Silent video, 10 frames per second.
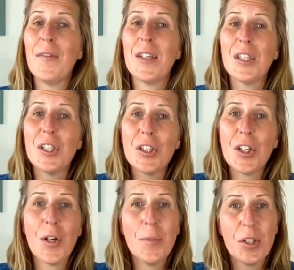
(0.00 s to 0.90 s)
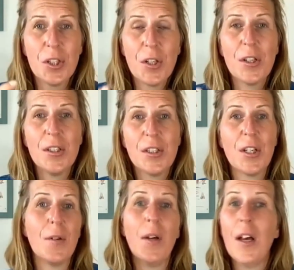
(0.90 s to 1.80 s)
There's so much you can
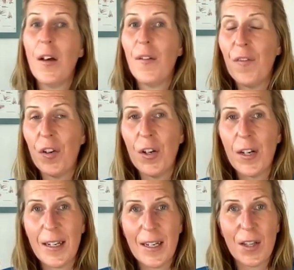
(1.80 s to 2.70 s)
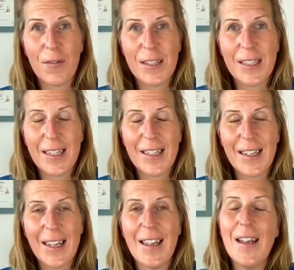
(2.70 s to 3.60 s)
do for an arthritic
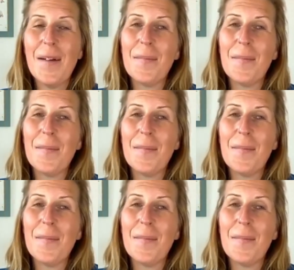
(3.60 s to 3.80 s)
knee.